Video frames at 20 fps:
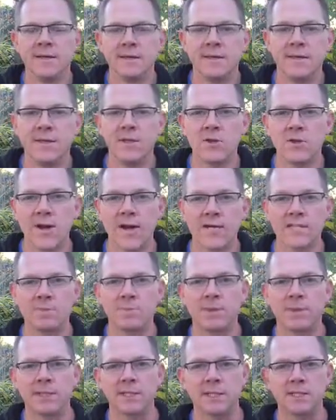The other
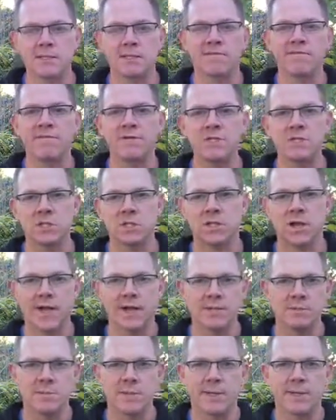aspect is the physical
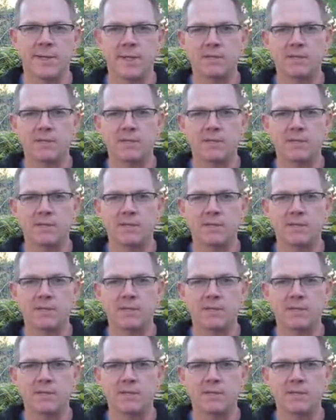aspect.